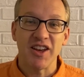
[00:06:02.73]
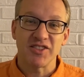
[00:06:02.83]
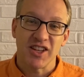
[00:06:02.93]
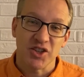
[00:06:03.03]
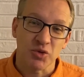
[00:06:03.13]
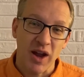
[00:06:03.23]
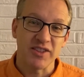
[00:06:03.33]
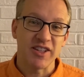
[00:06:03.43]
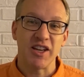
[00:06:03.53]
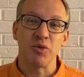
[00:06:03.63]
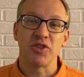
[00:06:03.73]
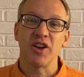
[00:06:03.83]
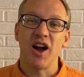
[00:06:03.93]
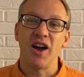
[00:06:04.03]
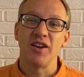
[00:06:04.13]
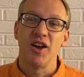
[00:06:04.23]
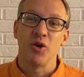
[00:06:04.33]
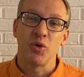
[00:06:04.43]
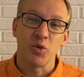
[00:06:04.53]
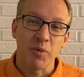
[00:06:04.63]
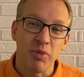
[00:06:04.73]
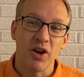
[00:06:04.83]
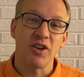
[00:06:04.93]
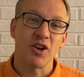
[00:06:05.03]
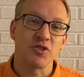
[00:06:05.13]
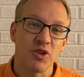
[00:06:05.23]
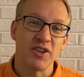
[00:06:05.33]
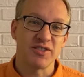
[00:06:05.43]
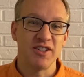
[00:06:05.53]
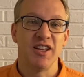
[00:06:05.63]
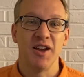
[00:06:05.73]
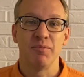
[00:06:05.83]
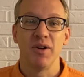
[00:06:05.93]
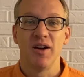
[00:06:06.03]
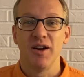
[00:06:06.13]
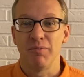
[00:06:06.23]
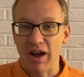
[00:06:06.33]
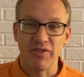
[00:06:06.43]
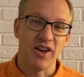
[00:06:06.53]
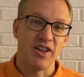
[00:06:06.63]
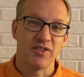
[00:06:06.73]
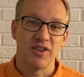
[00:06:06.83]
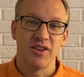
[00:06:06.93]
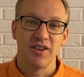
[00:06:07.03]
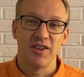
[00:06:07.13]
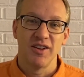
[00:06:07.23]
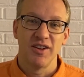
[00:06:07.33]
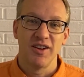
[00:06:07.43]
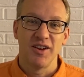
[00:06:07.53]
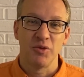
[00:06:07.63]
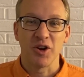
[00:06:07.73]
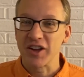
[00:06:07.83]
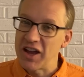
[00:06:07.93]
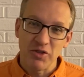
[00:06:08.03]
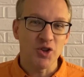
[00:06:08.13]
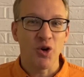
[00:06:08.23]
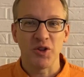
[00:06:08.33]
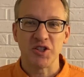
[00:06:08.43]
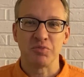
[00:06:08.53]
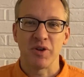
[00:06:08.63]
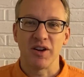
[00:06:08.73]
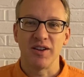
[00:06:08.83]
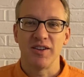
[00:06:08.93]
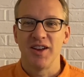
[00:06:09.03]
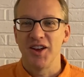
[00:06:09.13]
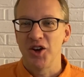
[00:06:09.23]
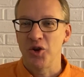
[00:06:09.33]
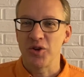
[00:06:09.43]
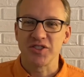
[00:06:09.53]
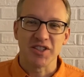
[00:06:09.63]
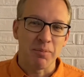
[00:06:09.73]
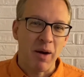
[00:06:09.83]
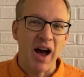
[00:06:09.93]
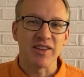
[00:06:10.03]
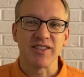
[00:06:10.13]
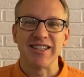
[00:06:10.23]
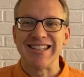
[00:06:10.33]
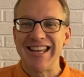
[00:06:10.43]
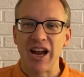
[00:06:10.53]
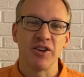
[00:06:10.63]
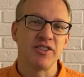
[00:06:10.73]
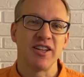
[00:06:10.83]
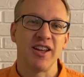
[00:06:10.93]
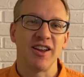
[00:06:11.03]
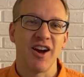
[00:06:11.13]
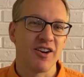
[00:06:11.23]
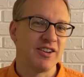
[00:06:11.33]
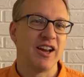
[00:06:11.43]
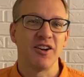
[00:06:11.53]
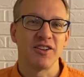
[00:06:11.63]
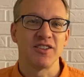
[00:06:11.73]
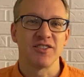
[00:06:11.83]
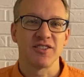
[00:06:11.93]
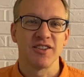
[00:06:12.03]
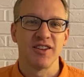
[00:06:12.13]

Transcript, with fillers: us his right standing with God when we put our trust in him by faith. We are given the Holy Spirit, who is a deposit guaranteeing our inheritance.